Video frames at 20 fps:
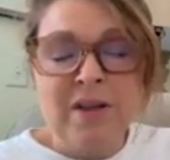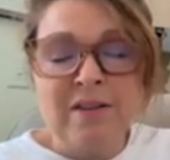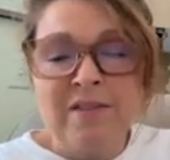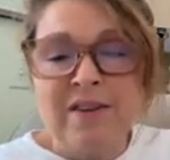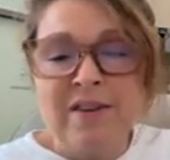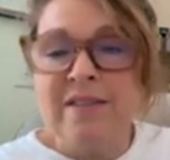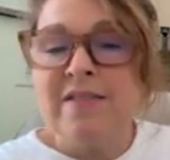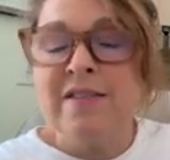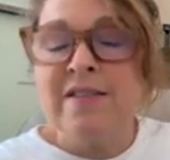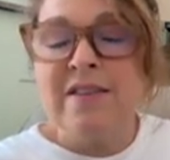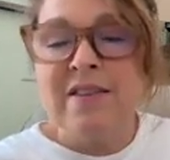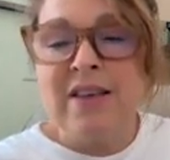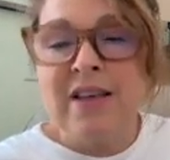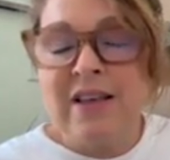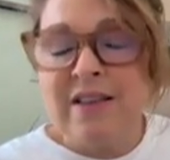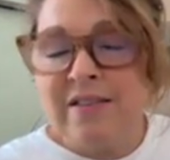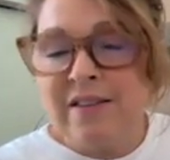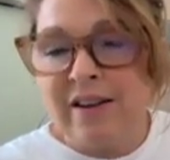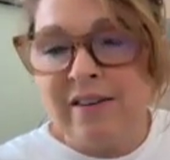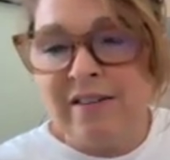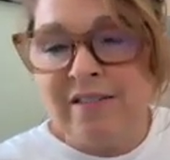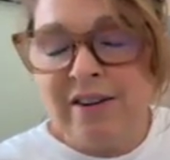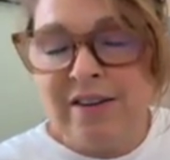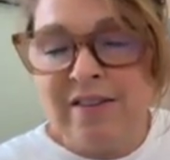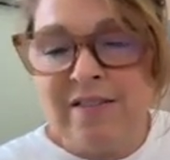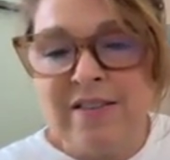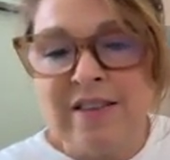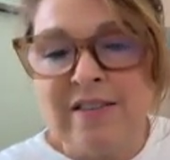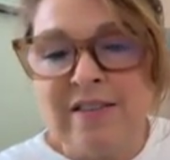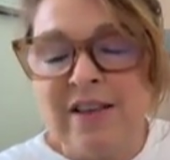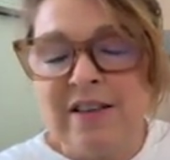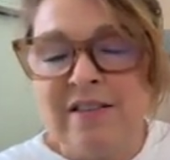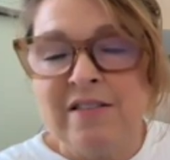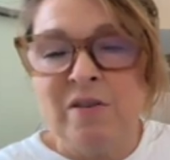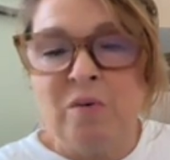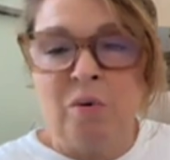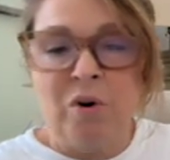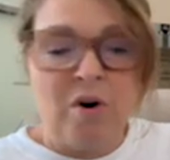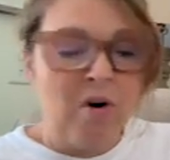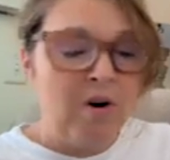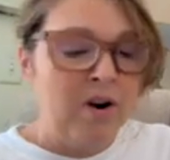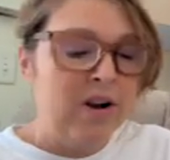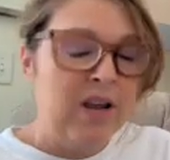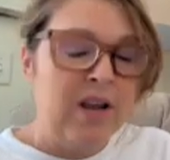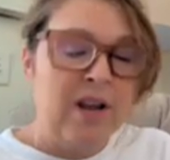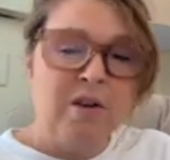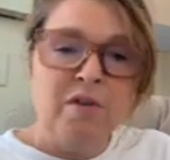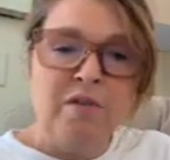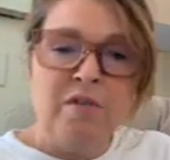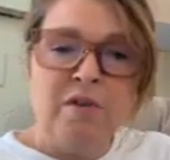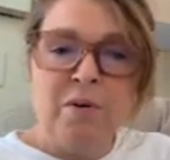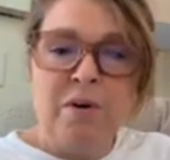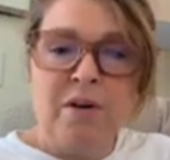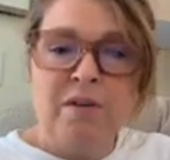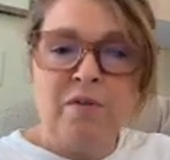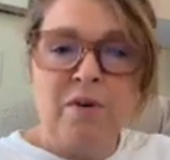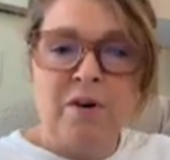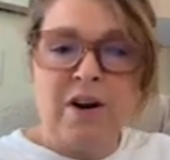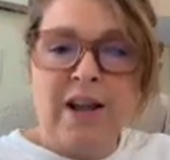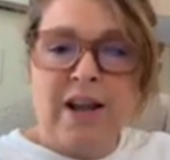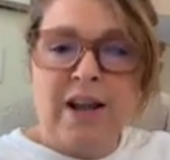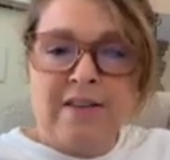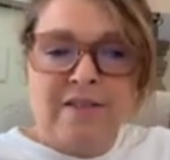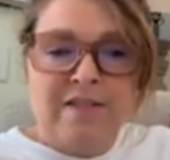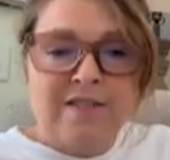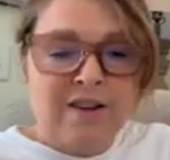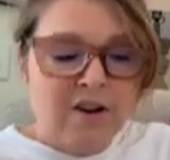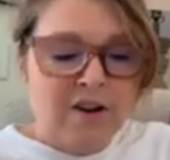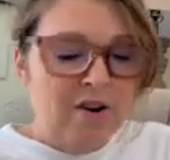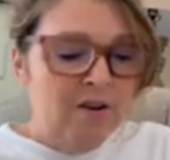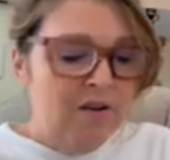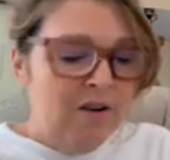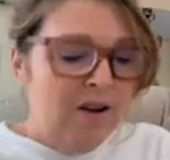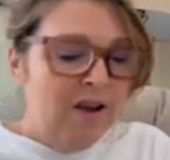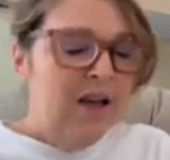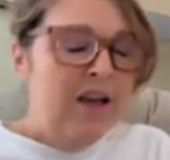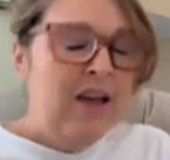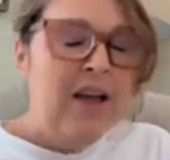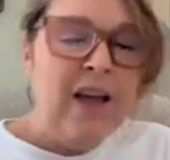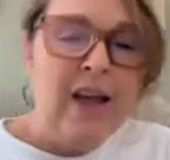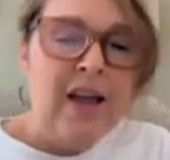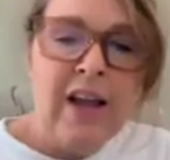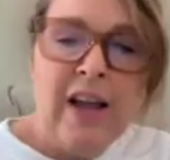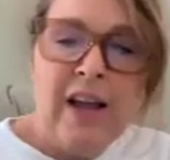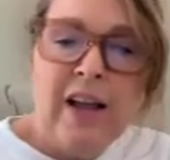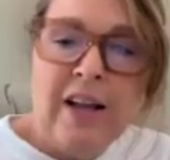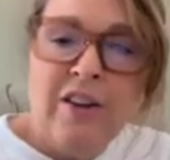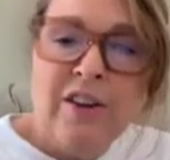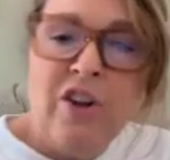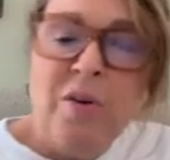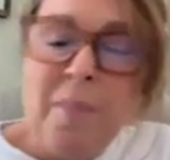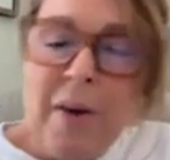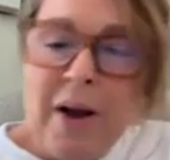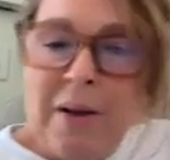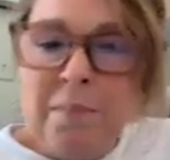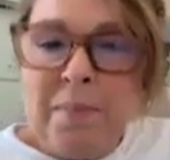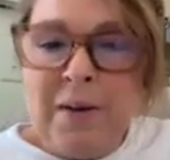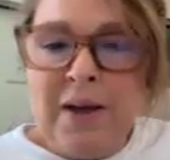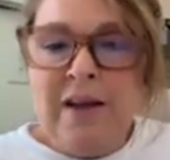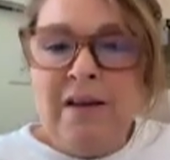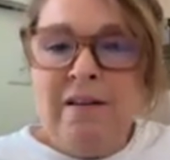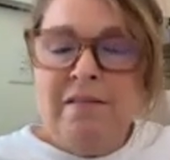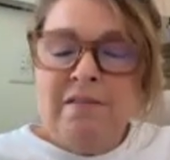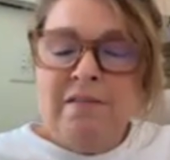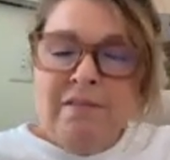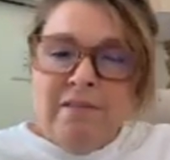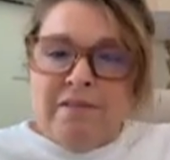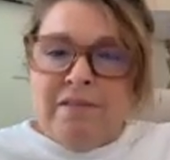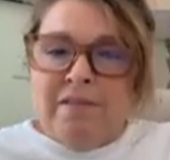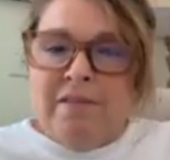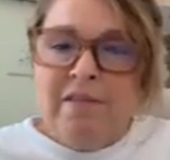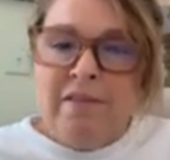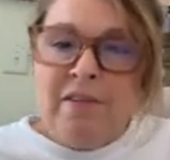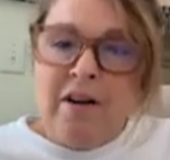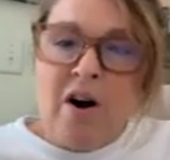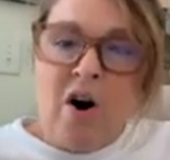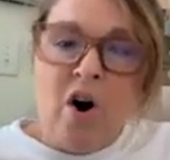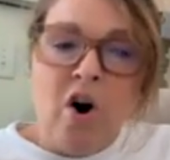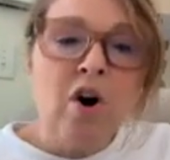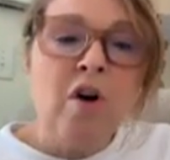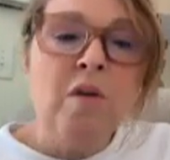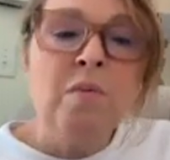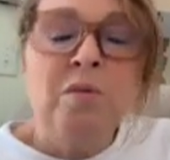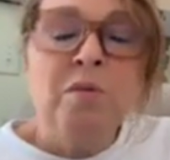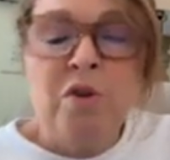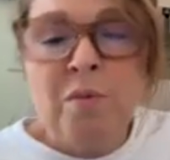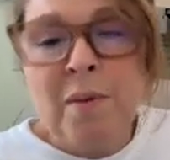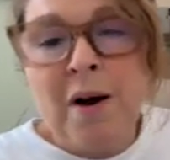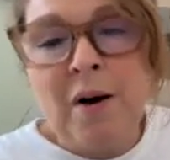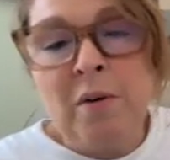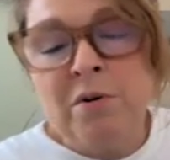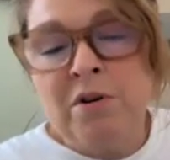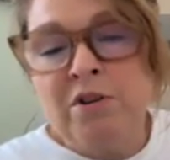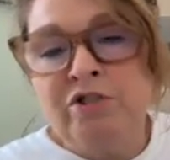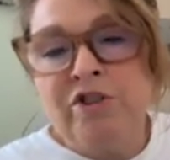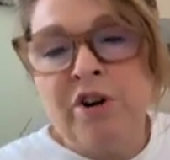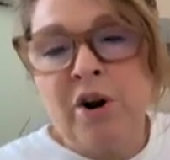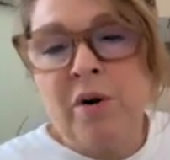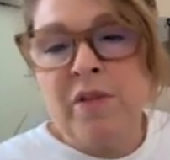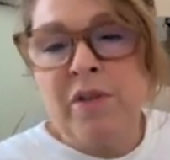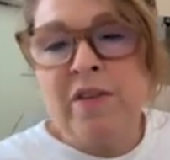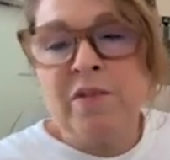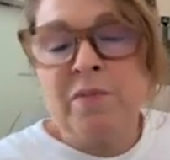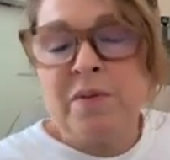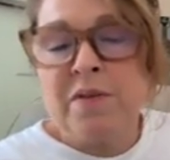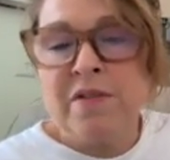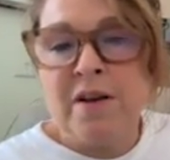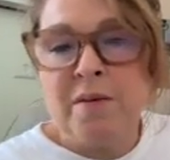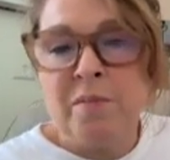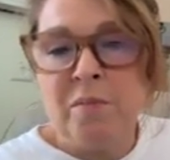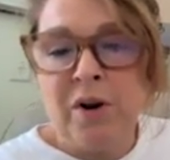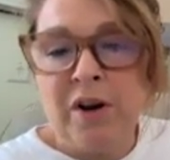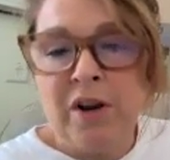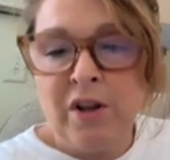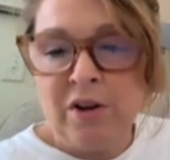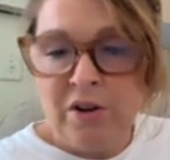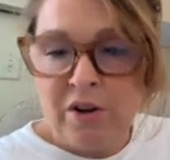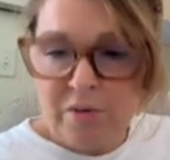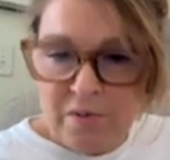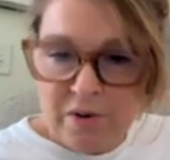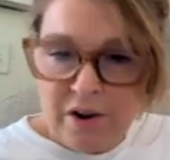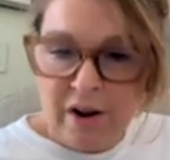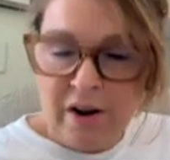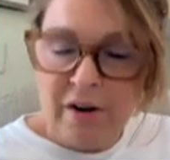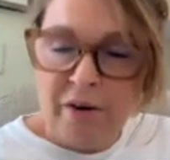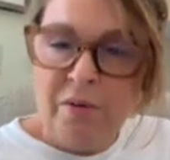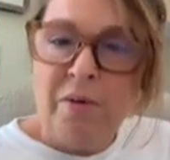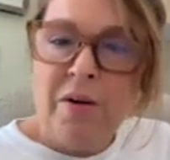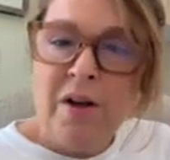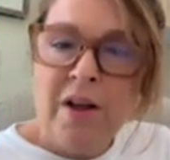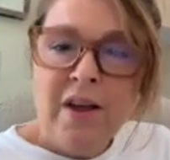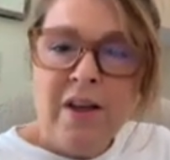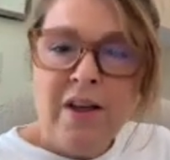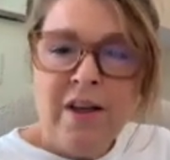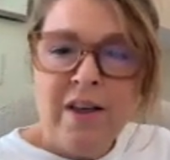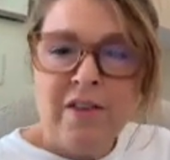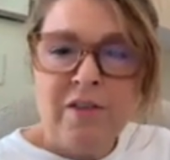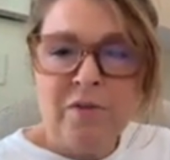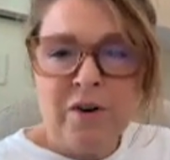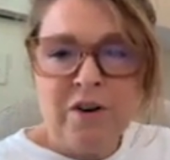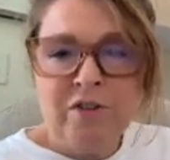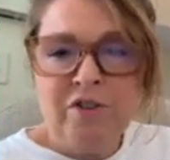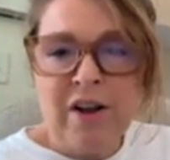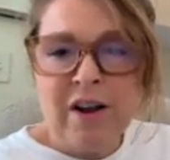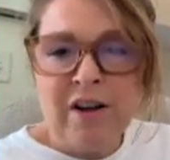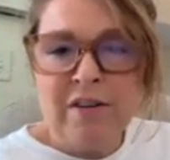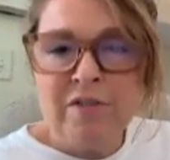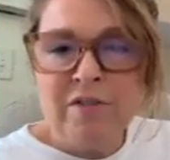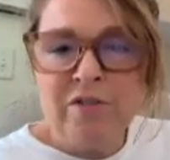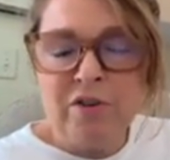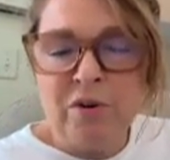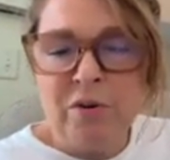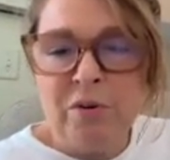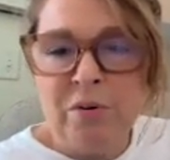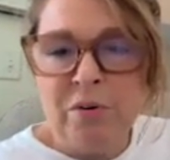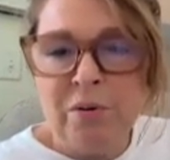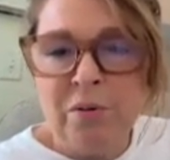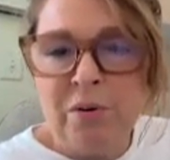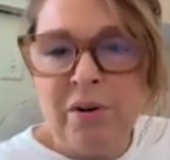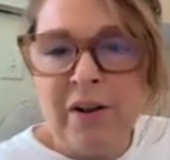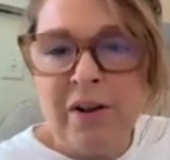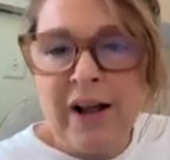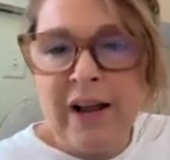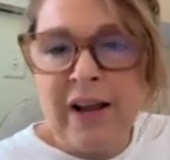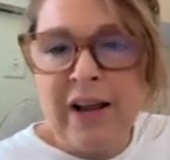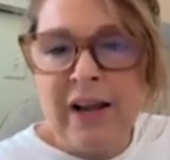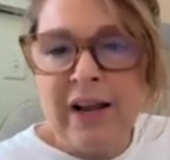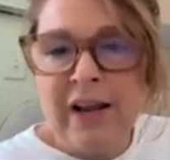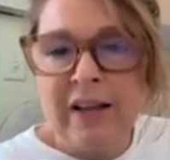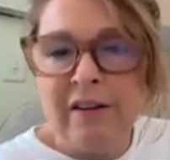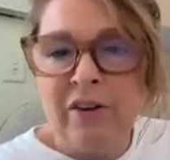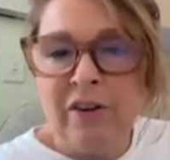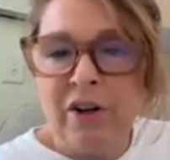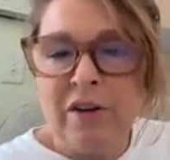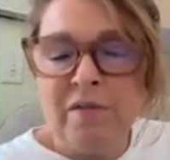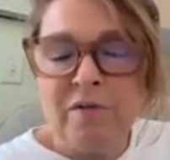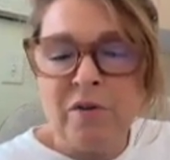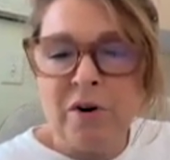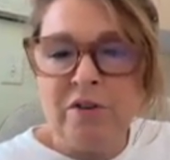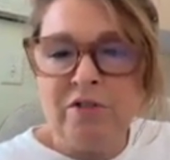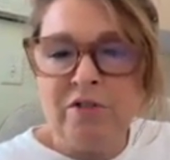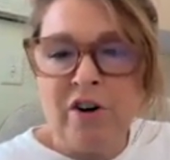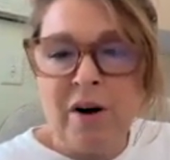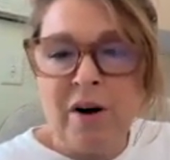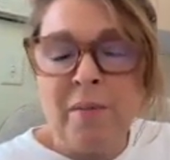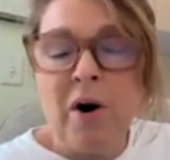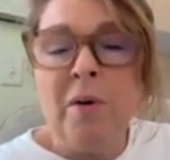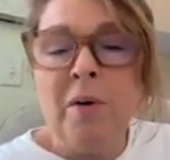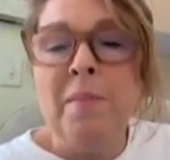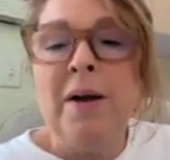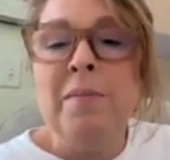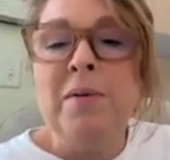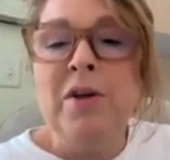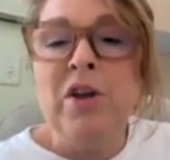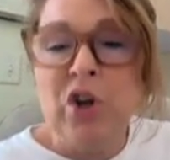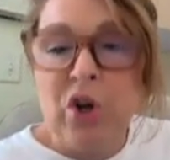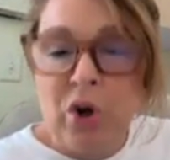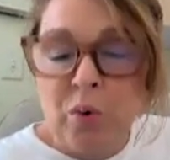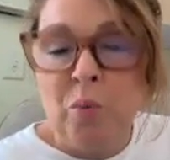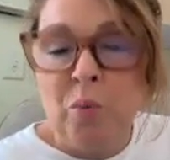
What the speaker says: tis the season. Tis the season. We're already interviewing for next year, and you may be, or you might want to share this with someone who you know. is fresh out of school and looking for a job, or maybe you